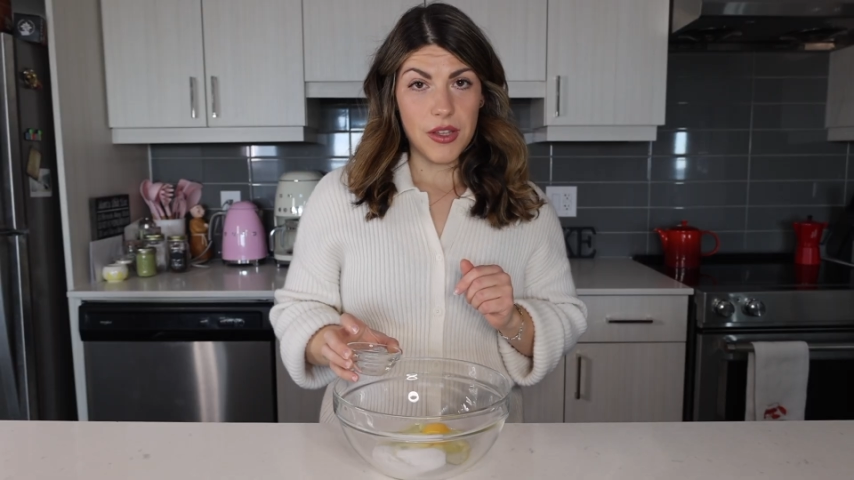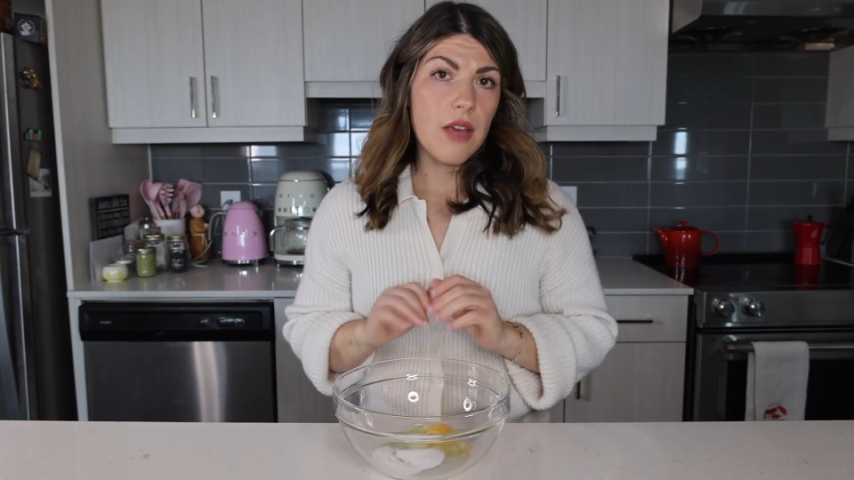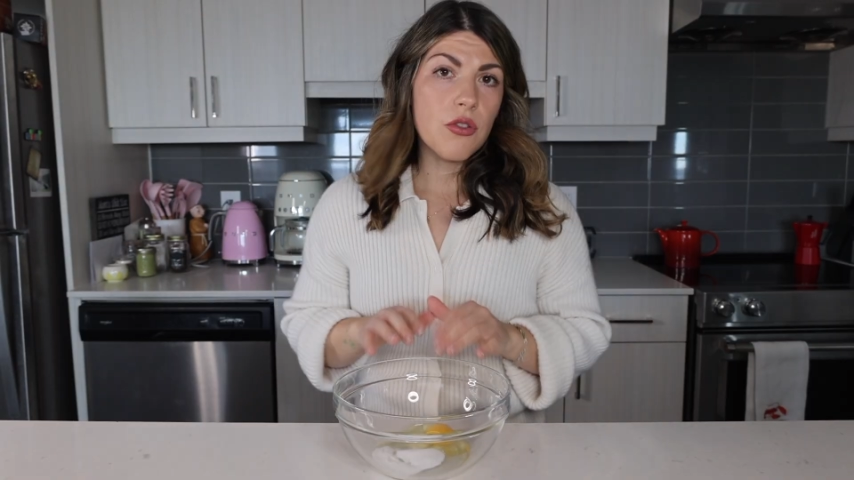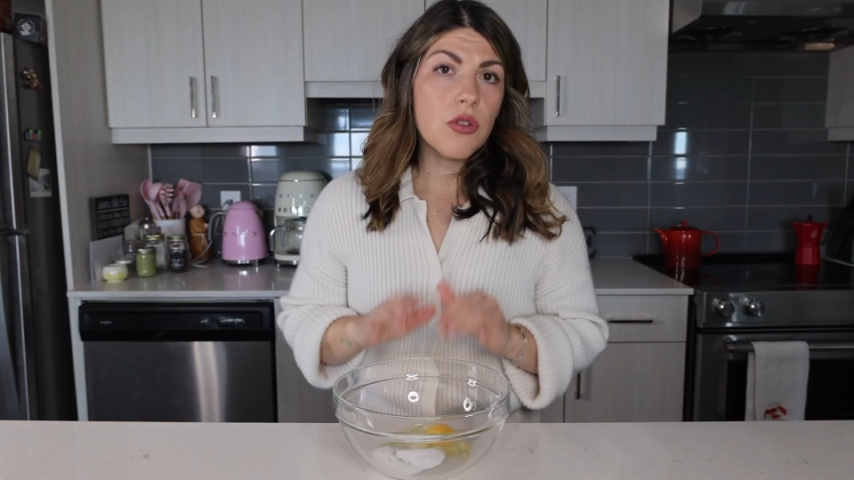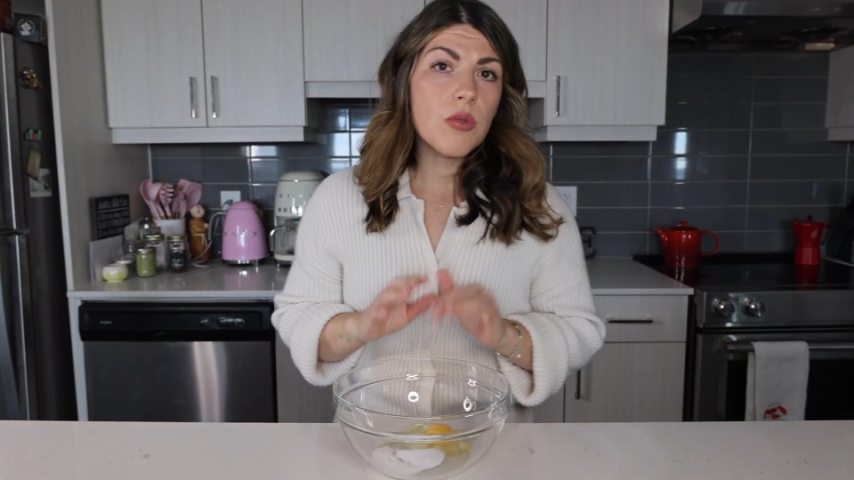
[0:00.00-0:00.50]
If
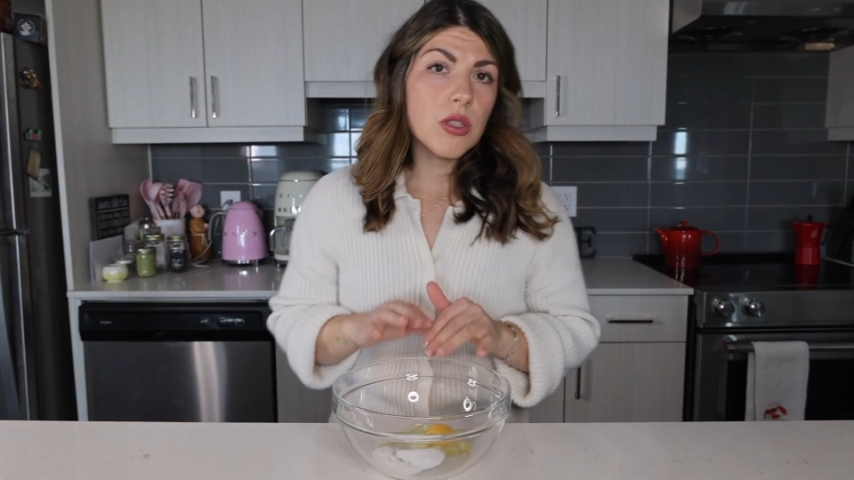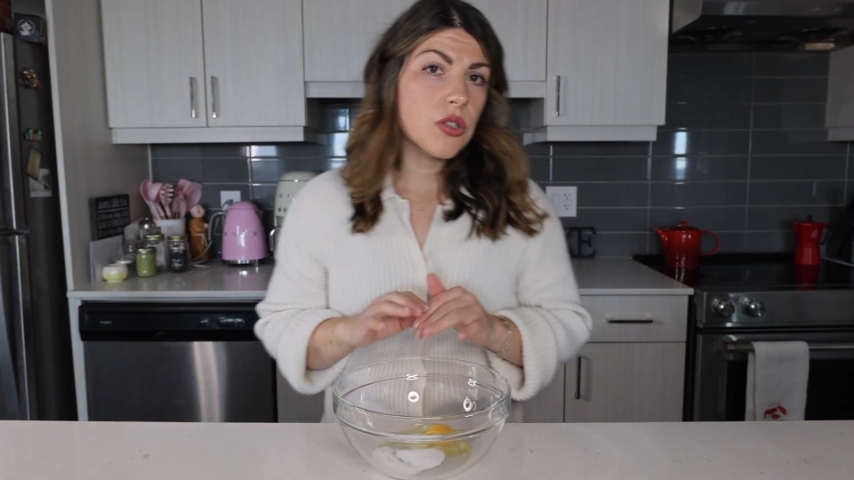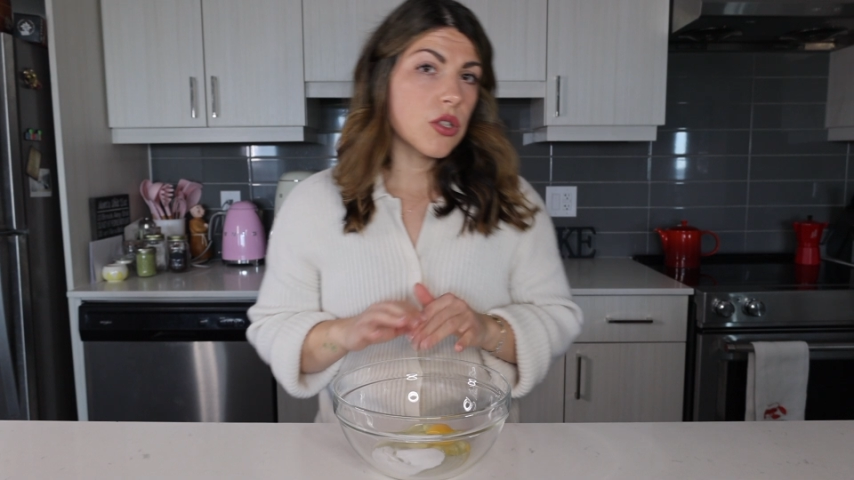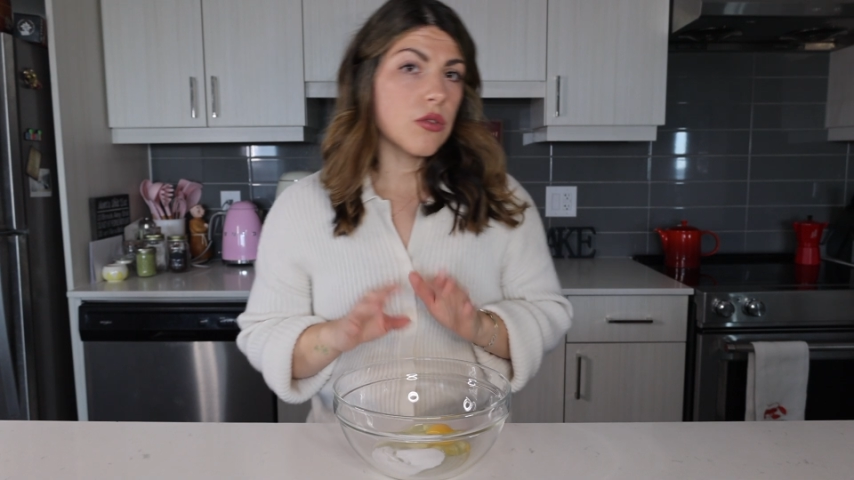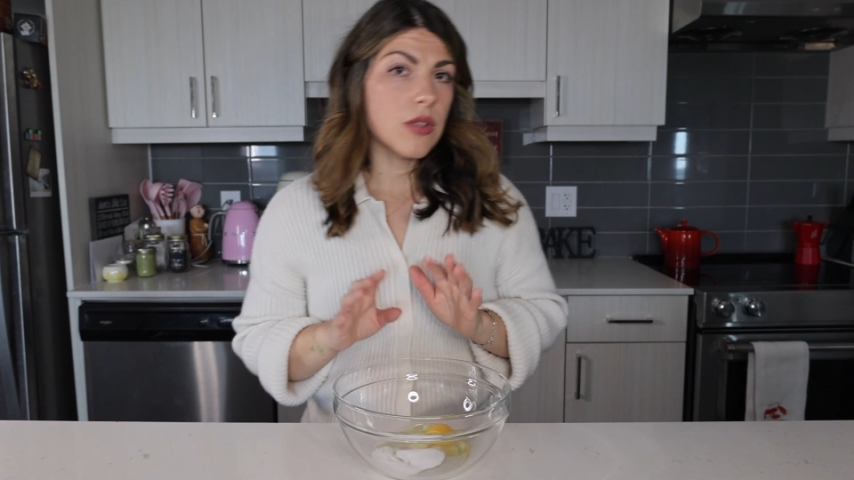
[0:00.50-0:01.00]
you don't want
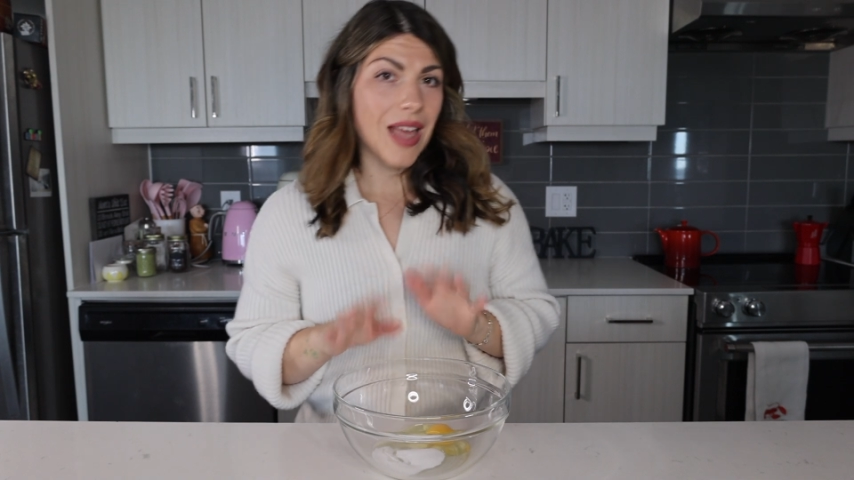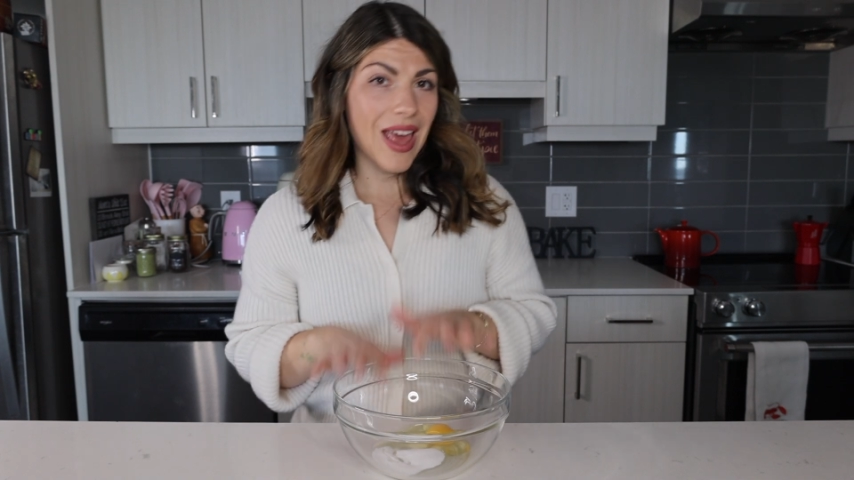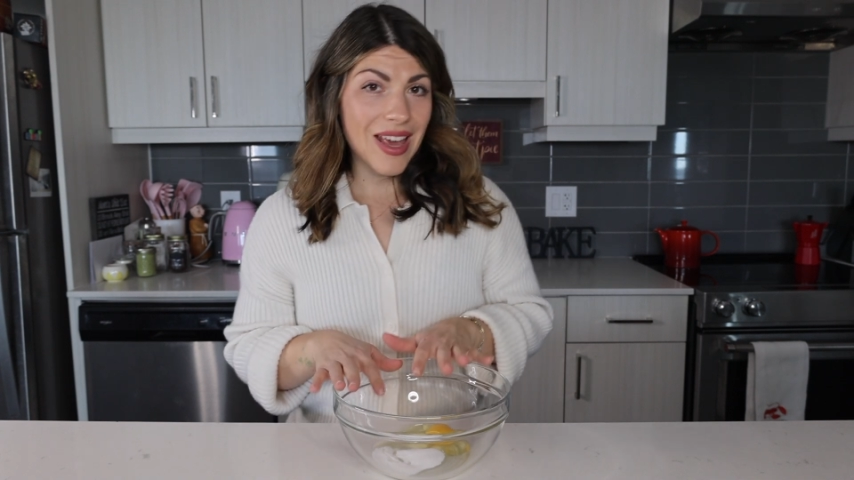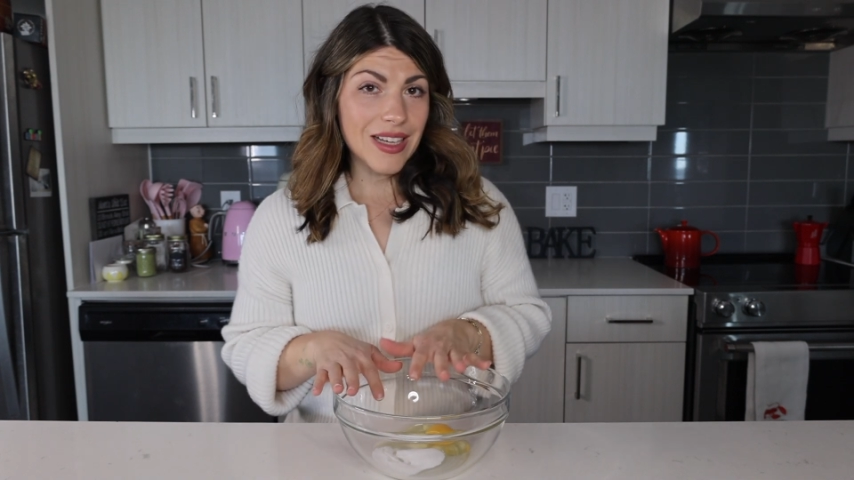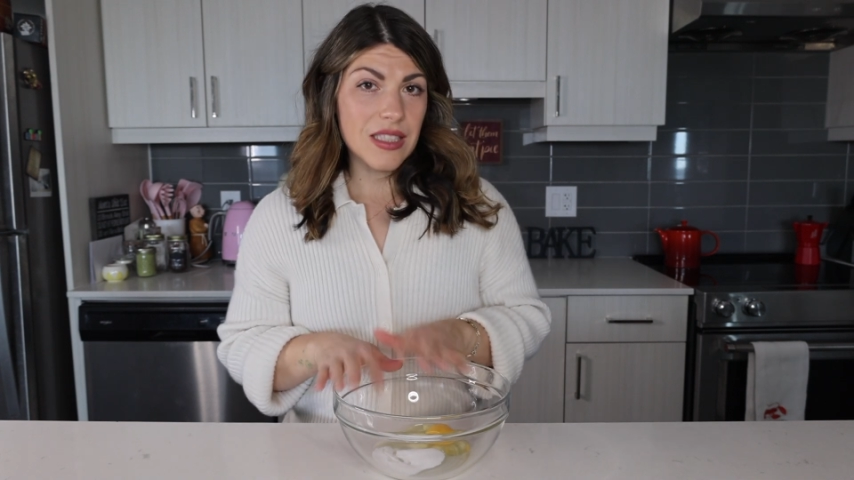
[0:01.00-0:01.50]
to use
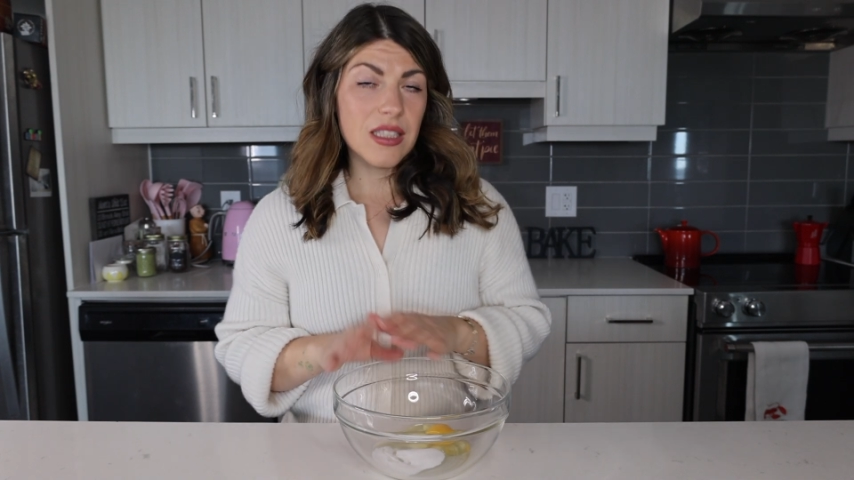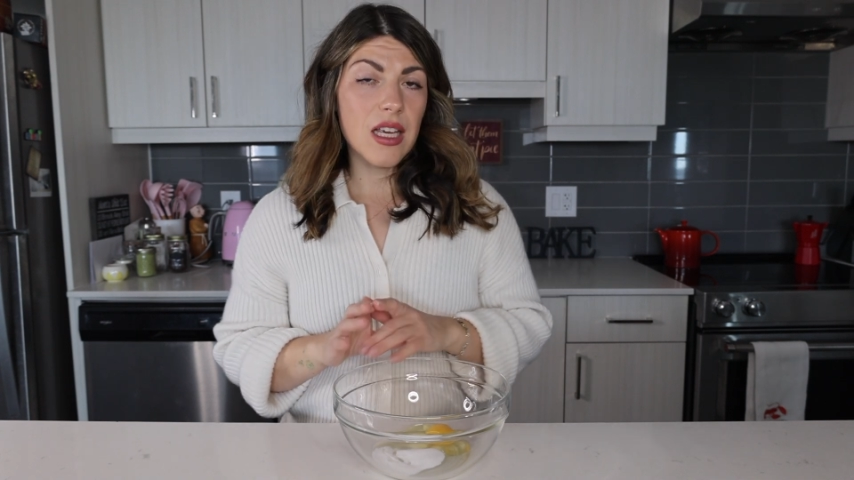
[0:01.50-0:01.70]
eggs